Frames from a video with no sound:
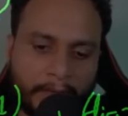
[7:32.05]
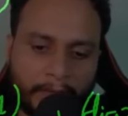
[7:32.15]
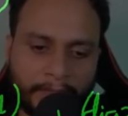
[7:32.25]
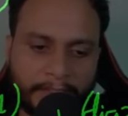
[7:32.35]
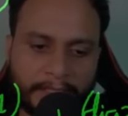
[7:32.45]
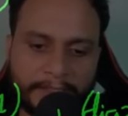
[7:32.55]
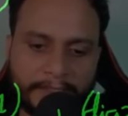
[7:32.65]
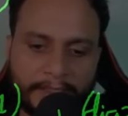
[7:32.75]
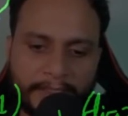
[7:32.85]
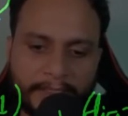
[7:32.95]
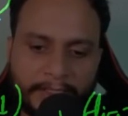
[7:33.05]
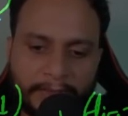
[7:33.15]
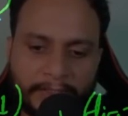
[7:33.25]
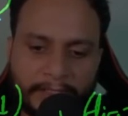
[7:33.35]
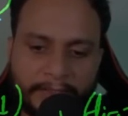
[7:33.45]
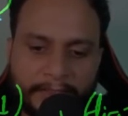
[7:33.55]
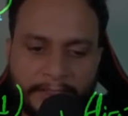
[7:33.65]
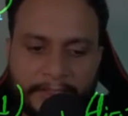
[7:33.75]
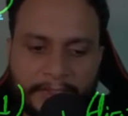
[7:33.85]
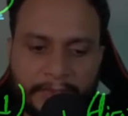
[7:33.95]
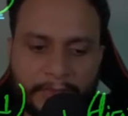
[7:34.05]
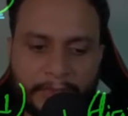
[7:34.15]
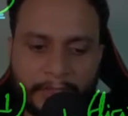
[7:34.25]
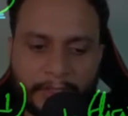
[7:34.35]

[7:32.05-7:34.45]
On the right side again you will get radius 2,